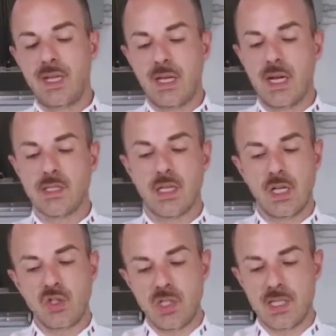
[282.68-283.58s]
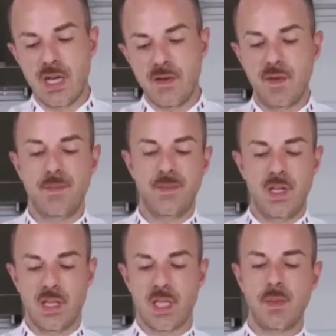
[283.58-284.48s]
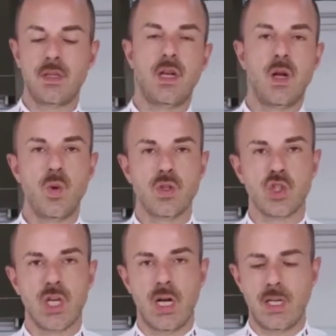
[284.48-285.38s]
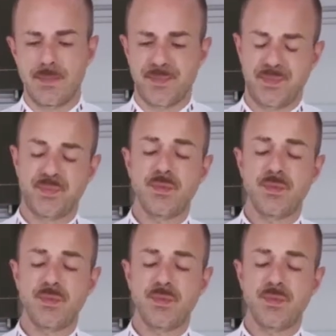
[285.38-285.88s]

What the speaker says: smell. We don't need oil, we